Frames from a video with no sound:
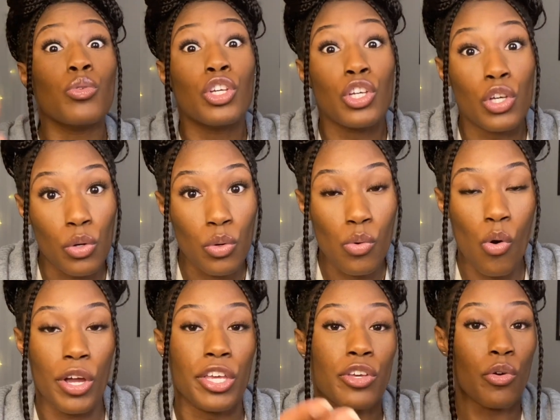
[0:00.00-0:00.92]
you
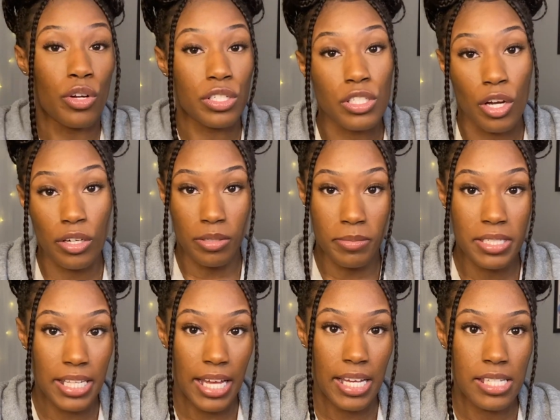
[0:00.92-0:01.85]
or in your
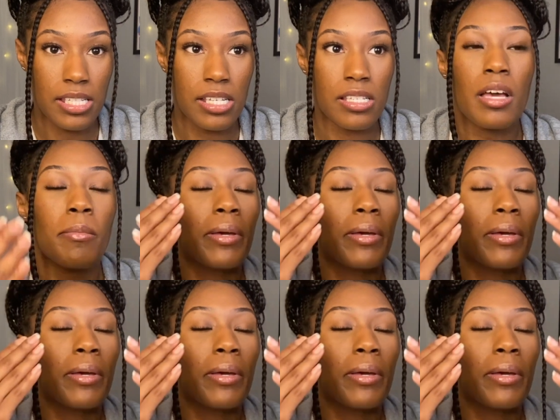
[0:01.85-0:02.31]
circumstances,